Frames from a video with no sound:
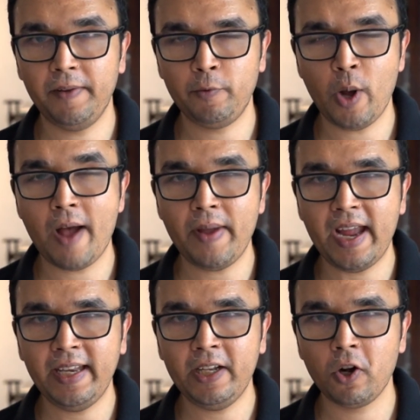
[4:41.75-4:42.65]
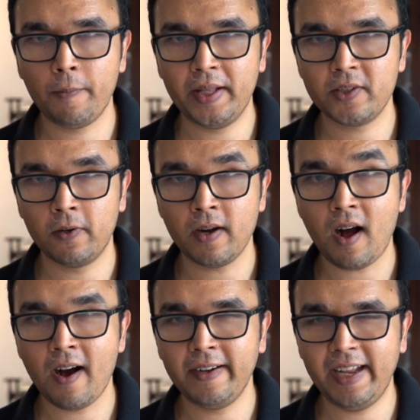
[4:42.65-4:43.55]
If you have any comments on
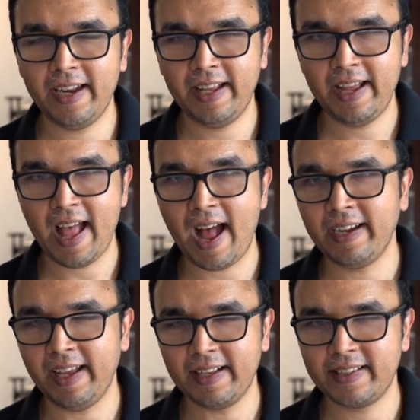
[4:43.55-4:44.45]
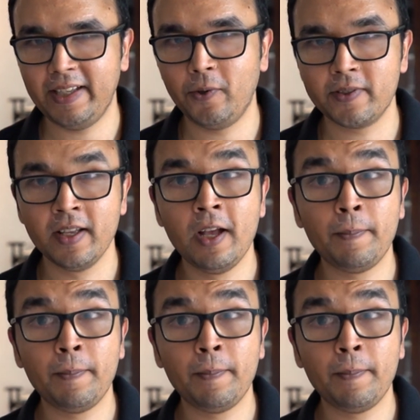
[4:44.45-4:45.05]
RDNA and Exynos,